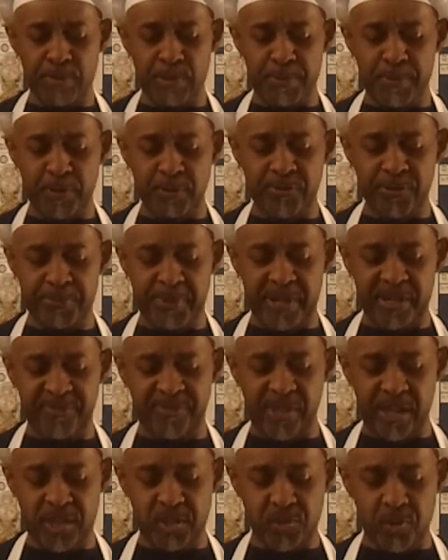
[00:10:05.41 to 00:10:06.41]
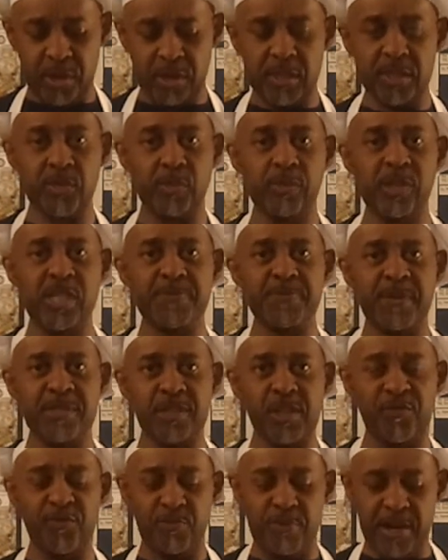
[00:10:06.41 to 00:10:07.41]
I'm a beautiful butterfly struggling to release
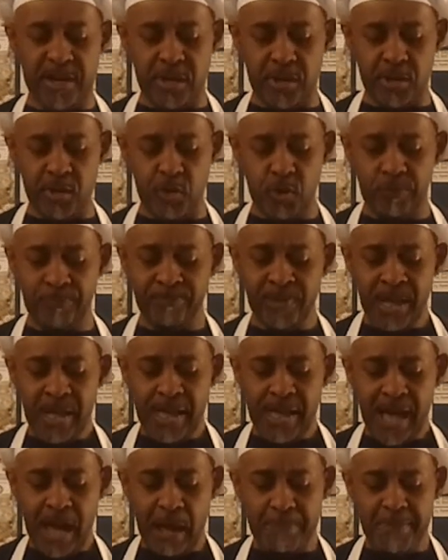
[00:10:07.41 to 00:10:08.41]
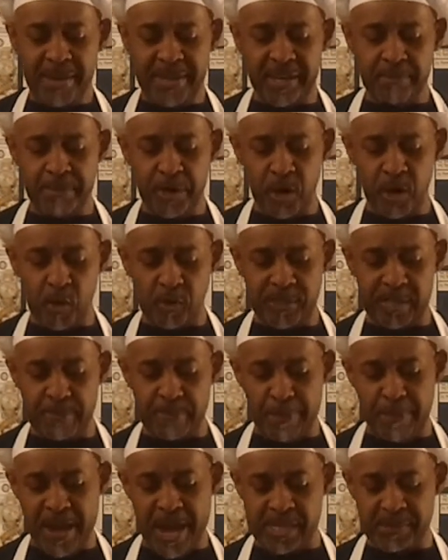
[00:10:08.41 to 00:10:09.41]
myself from my cocoon. I'm making miracles out
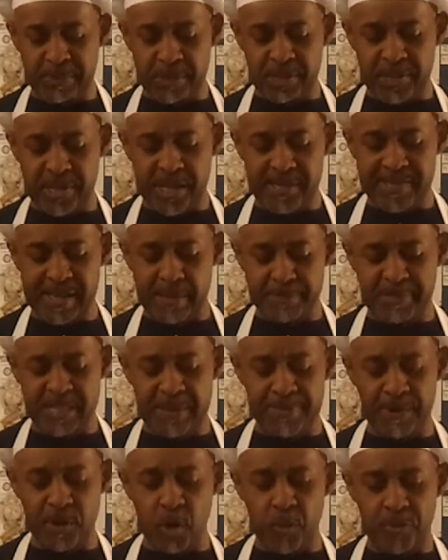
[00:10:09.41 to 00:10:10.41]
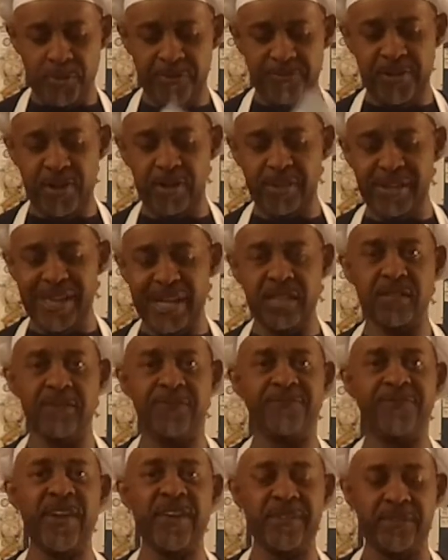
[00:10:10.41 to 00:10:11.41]
of my past mistakes. I'm stepping over the fear line
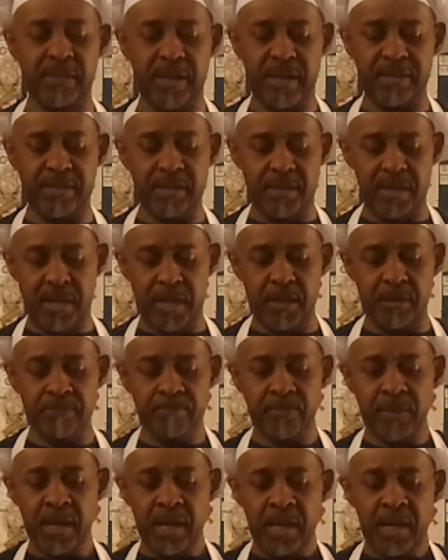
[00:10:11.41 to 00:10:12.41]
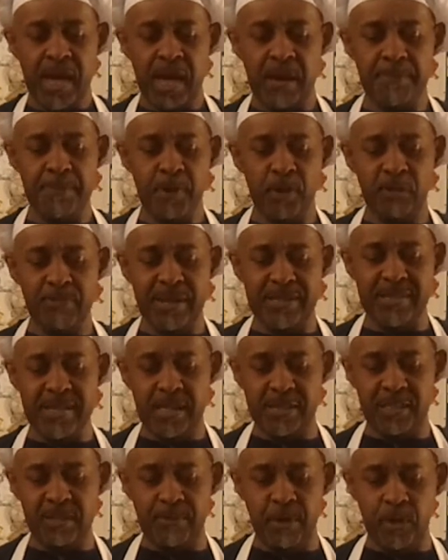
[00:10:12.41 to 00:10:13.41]
into faith land today. I'm building my
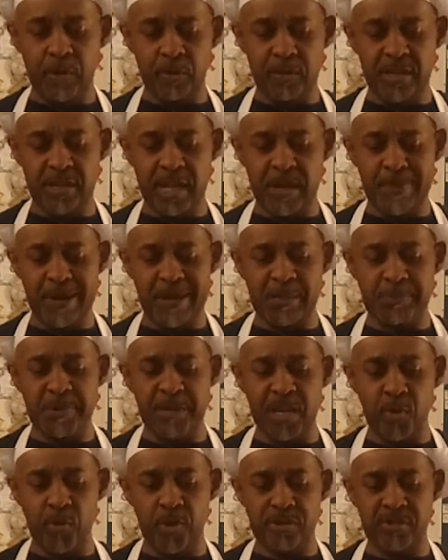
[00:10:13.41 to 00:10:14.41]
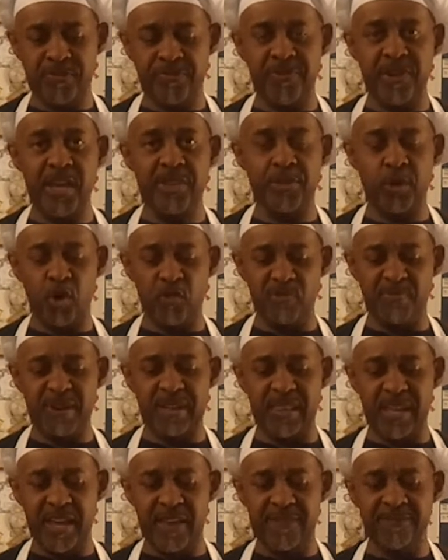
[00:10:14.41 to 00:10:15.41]
testimony today by speaking words of faith over
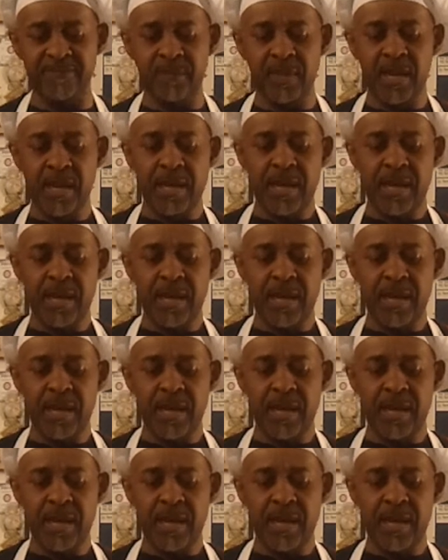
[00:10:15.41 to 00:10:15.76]
my life.